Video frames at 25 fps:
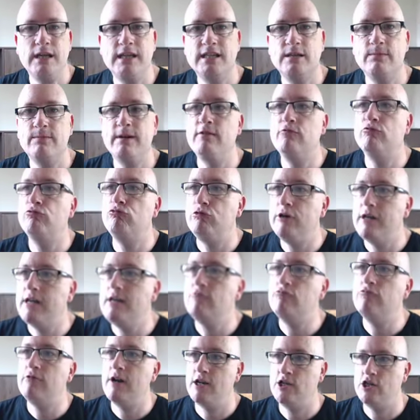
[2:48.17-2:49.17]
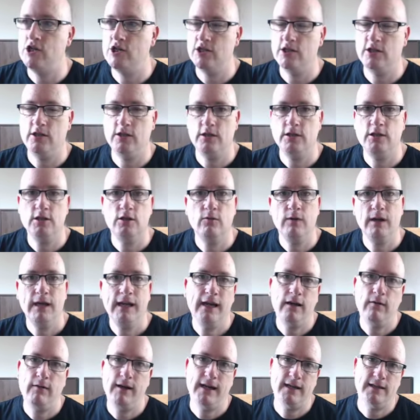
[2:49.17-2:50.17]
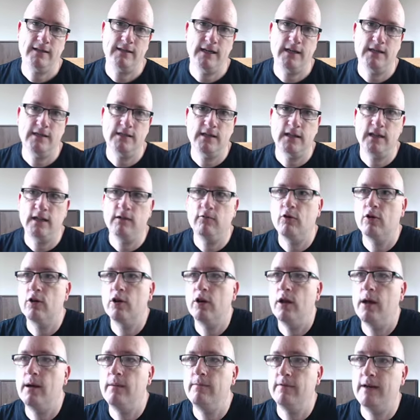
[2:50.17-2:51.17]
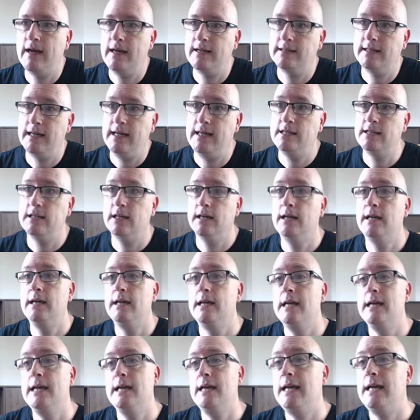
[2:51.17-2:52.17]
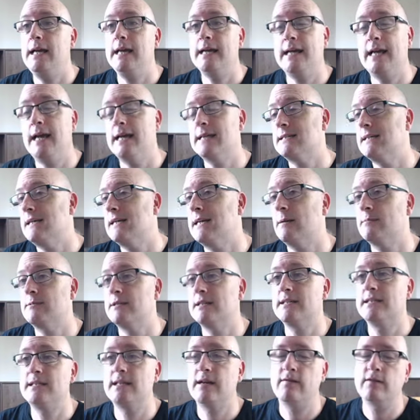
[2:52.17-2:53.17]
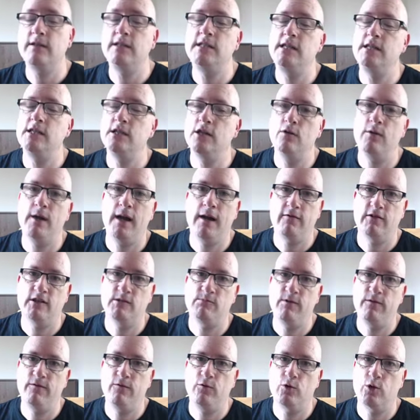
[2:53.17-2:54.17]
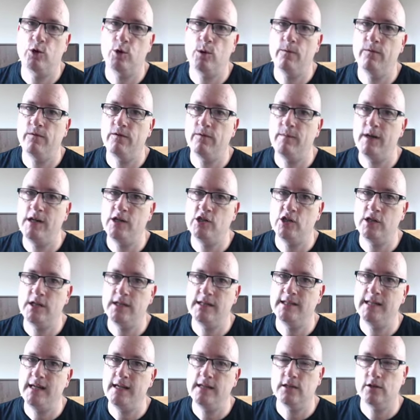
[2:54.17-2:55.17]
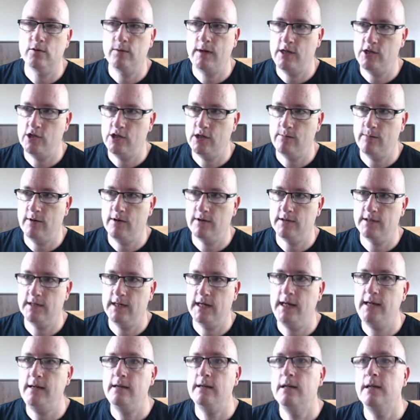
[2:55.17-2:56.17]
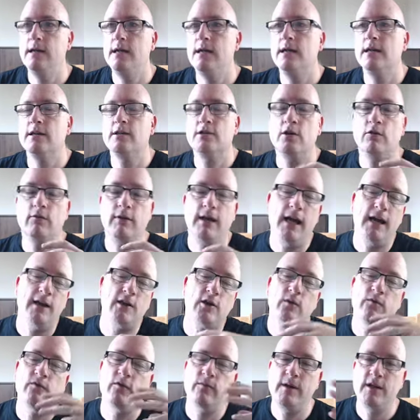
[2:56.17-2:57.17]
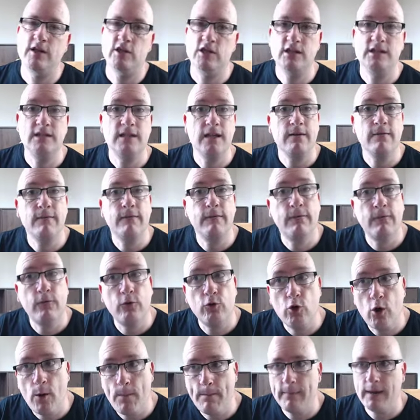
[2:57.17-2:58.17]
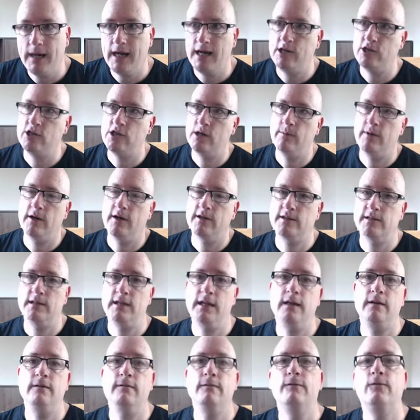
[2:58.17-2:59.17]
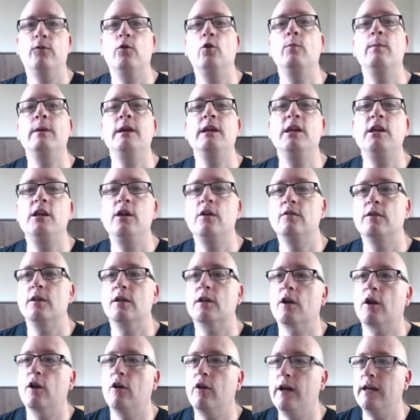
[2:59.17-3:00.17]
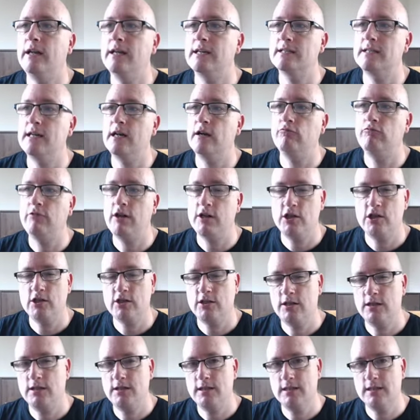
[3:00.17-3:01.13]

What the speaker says: to be re-registered to allow access to their online VAT data. It can take up to 72 hours before a confirmation is sent to HMRC. Sorry, a confirmation is sent from HMRC informing you that the client is now registered to